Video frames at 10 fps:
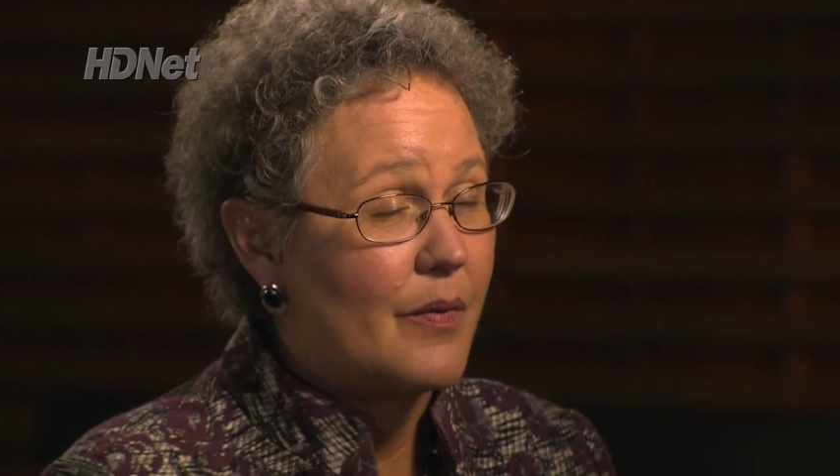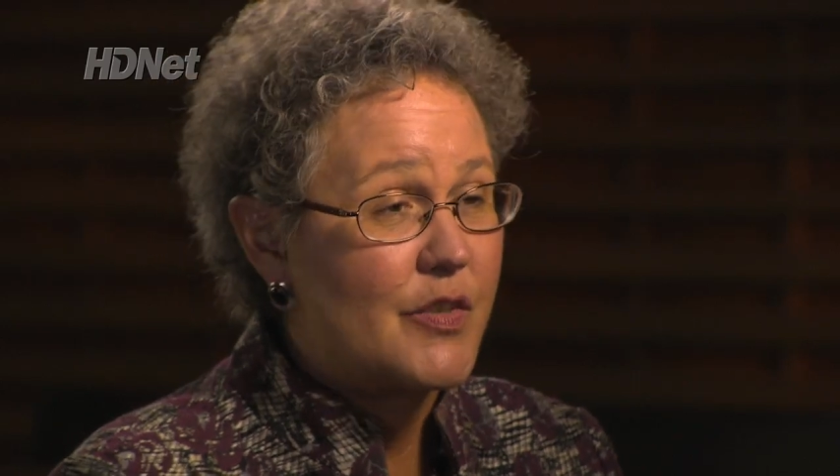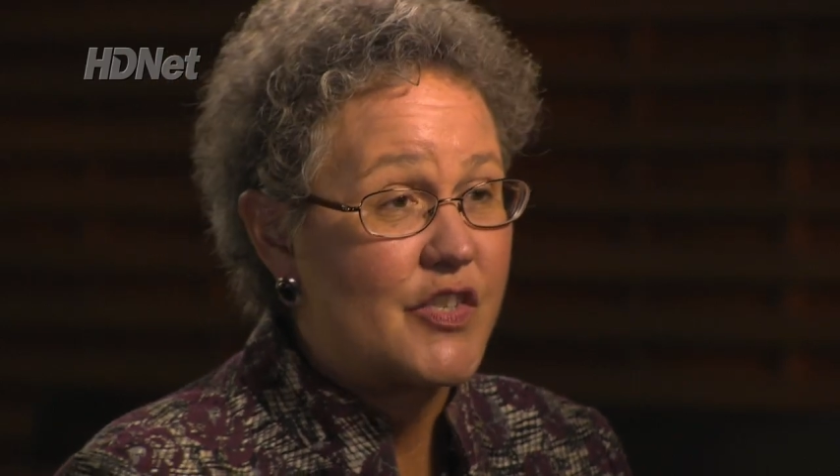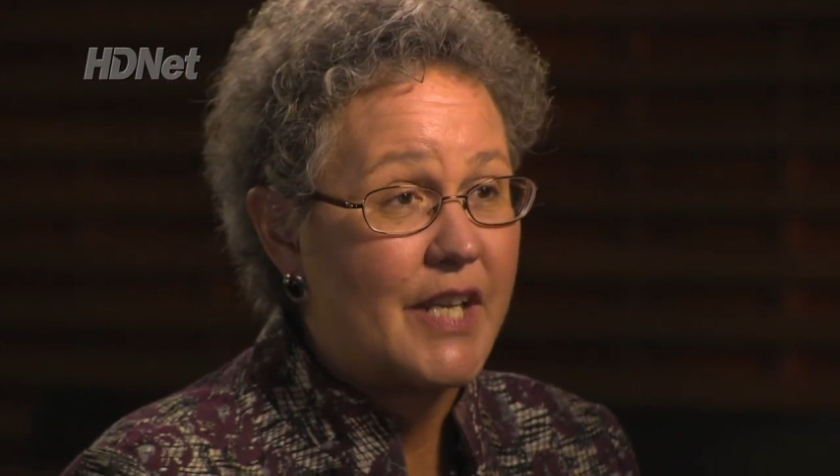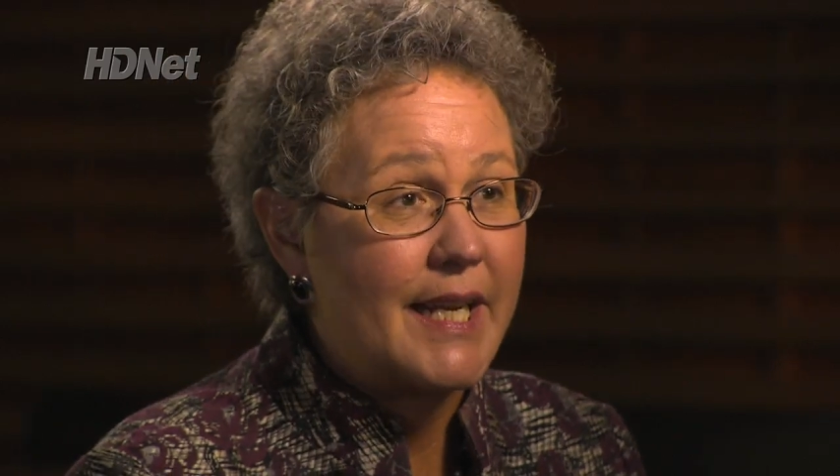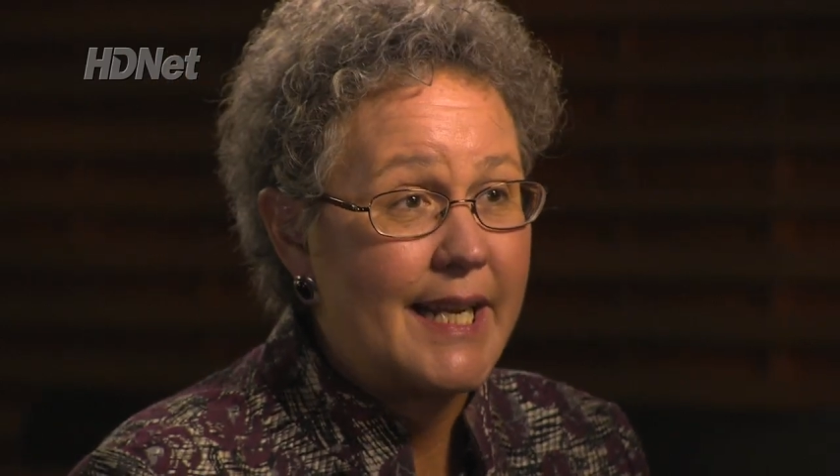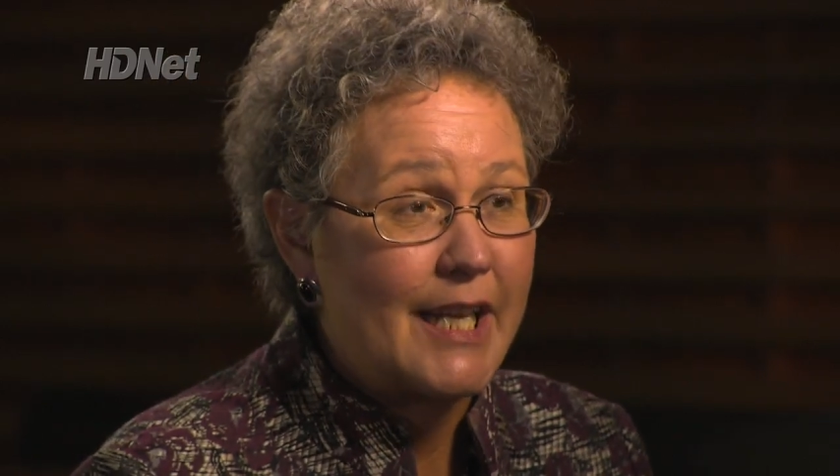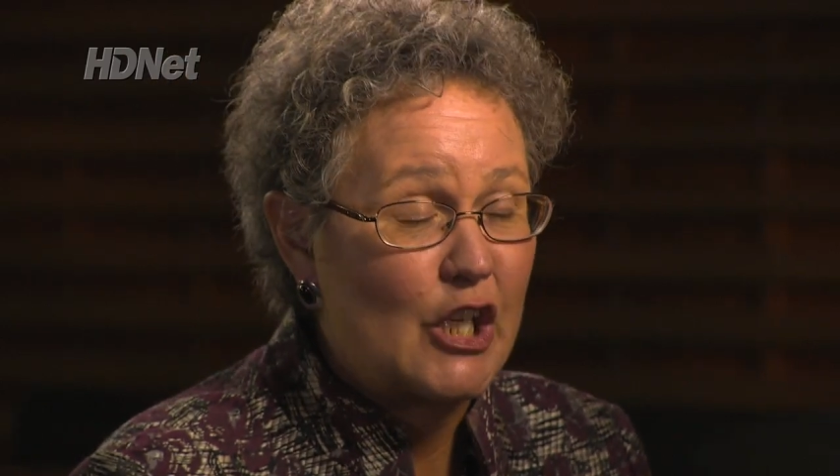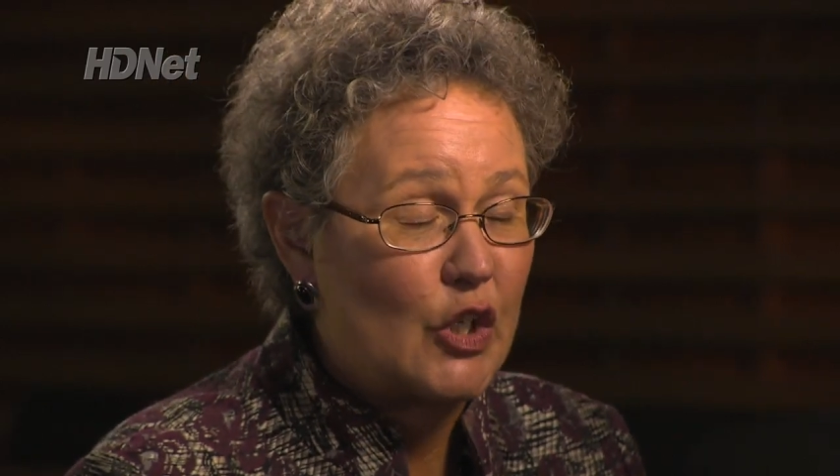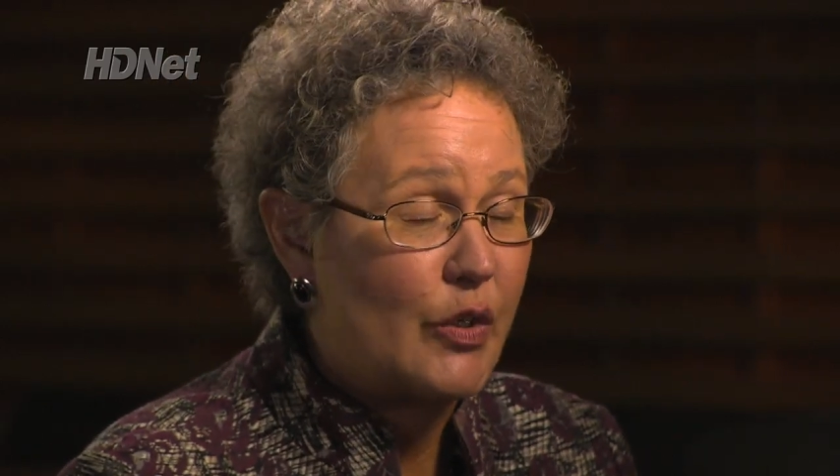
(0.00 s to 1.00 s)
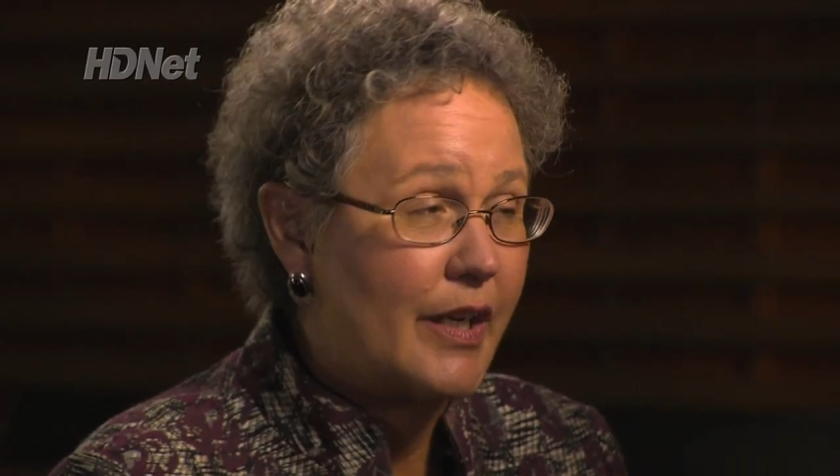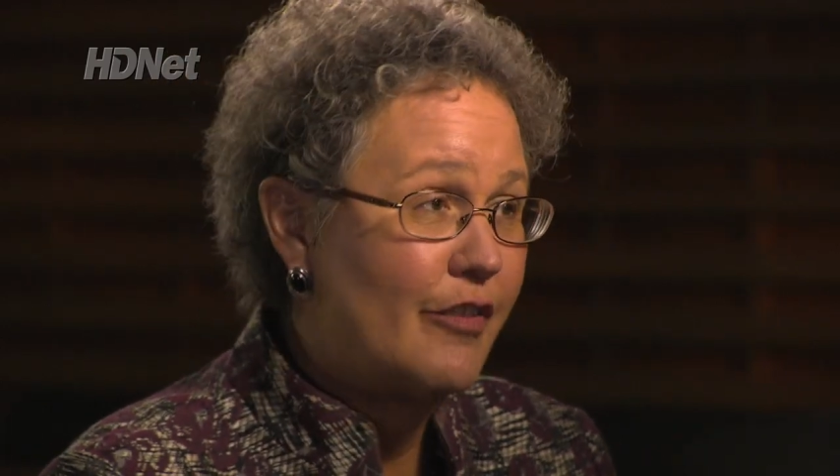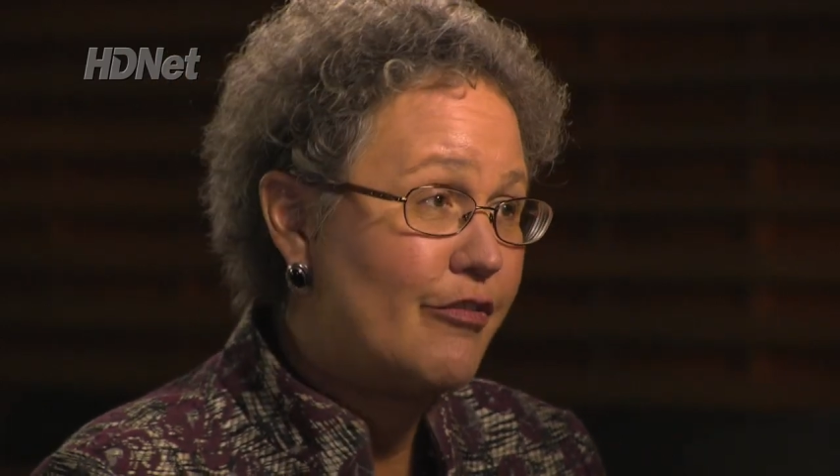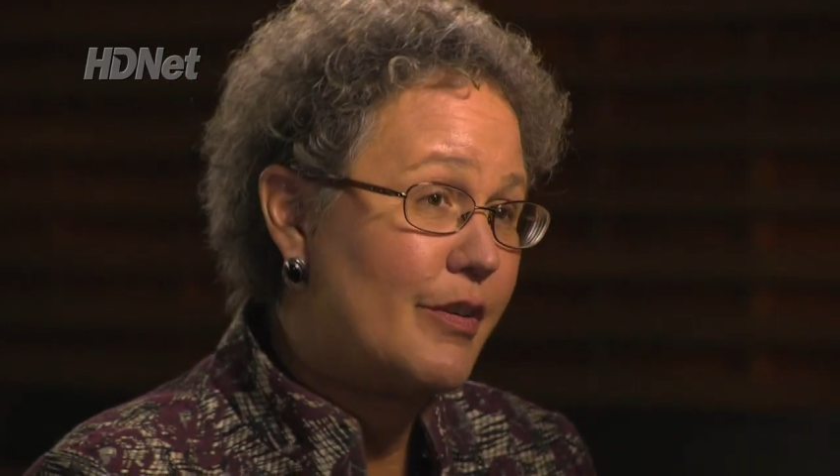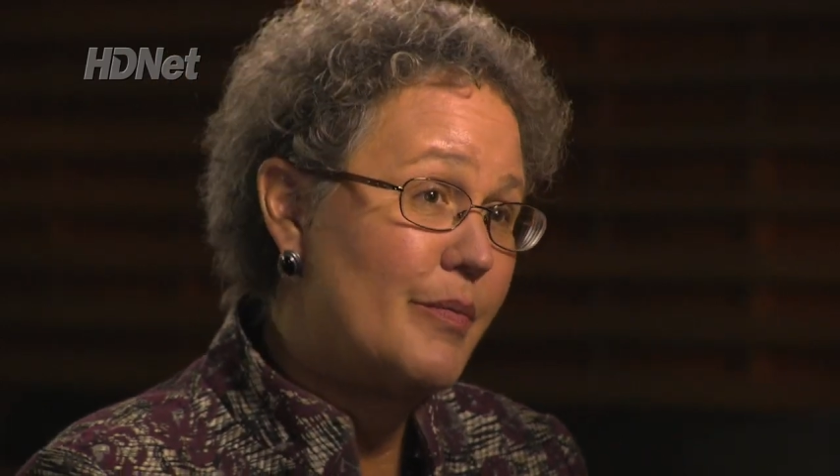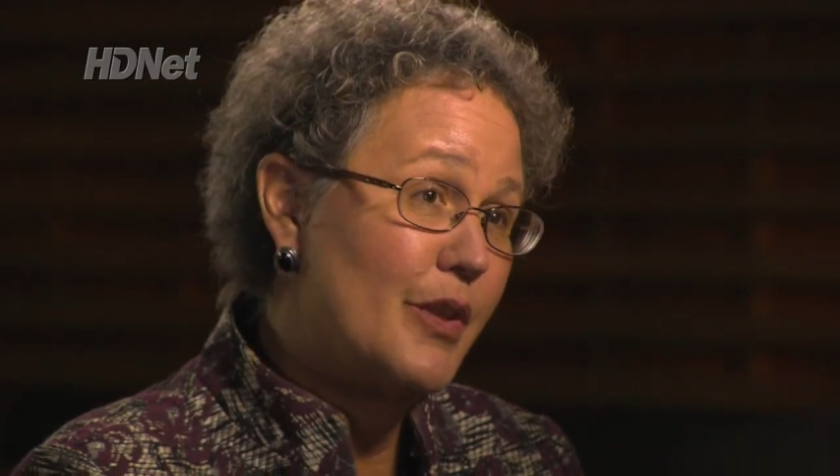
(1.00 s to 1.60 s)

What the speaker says: studying and learning from